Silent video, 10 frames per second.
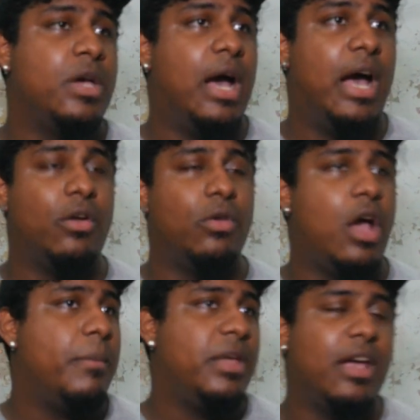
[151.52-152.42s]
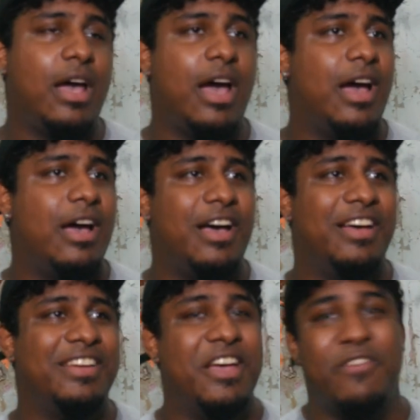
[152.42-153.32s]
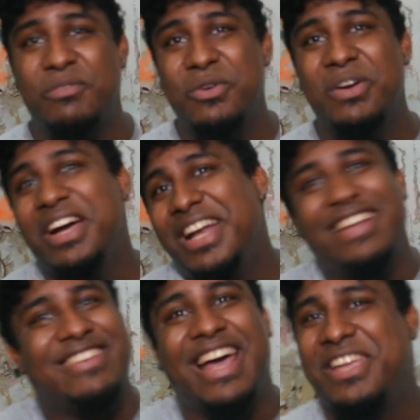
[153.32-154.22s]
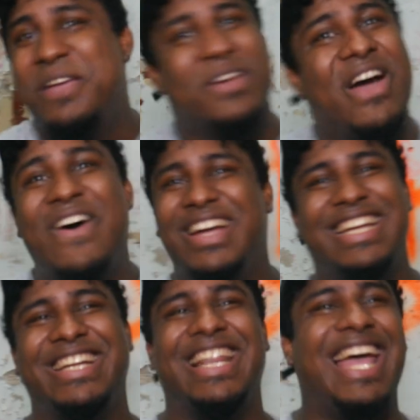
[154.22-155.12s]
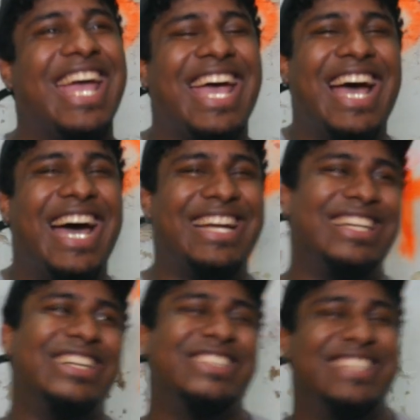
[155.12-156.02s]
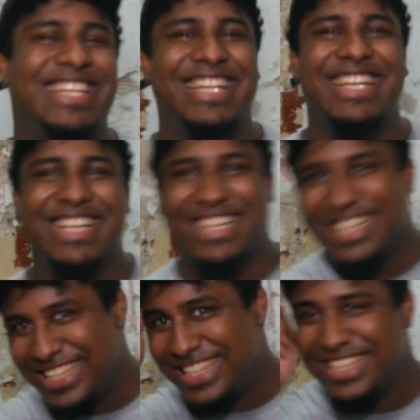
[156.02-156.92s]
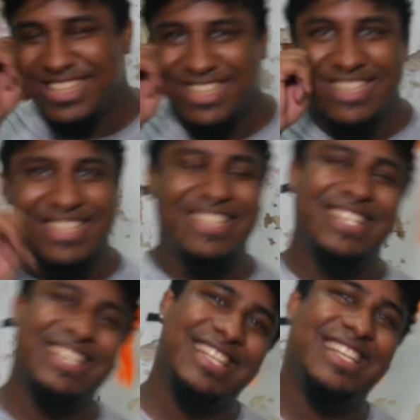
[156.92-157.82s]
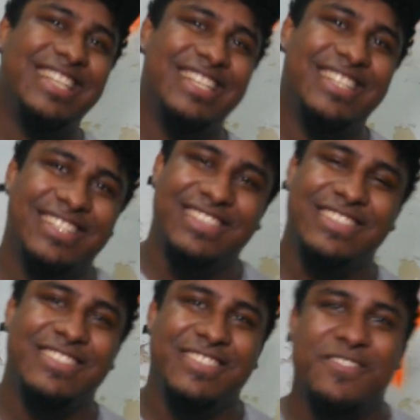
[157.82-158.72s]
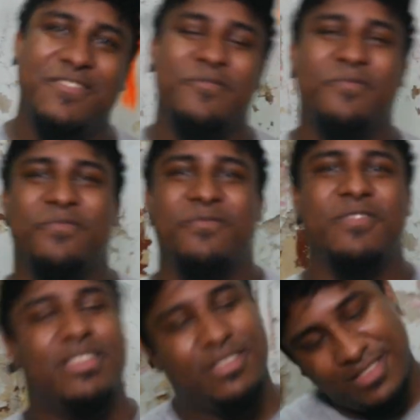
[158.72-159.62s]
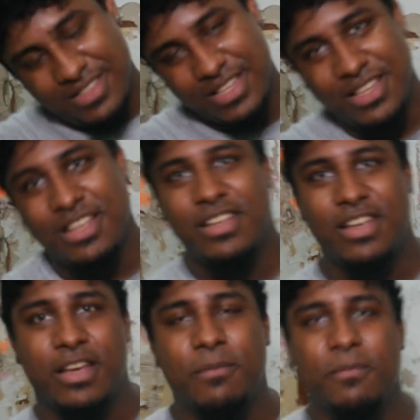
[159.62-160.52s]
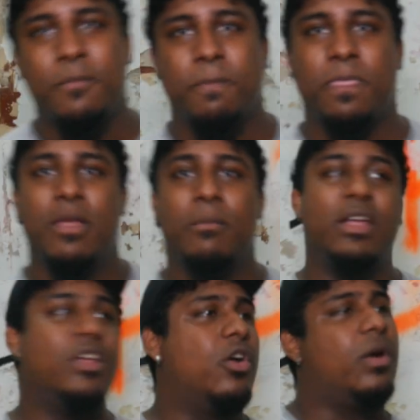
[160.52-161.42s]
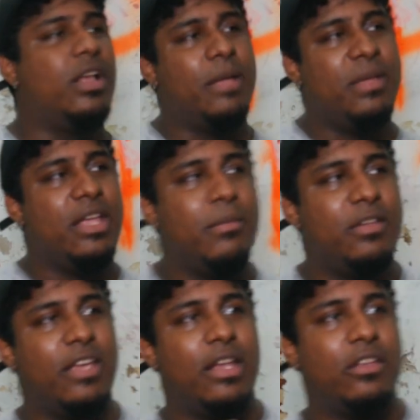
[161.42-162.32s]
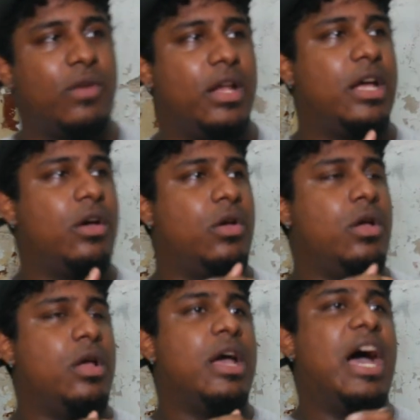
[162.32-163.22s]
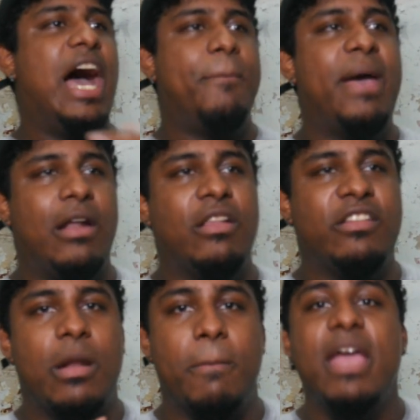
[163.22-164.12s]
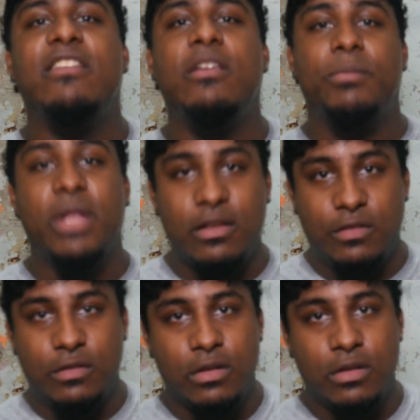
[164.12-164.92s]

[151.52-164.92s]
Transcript: I don't know. I mean, I, if I'm doing good, I just gotta keep it going. like I don't know. You already, man. Well, yo looking forward to seeing the, you know you yeah. continue on. You know what? Let me let me say this right now. I battle is an amazing place.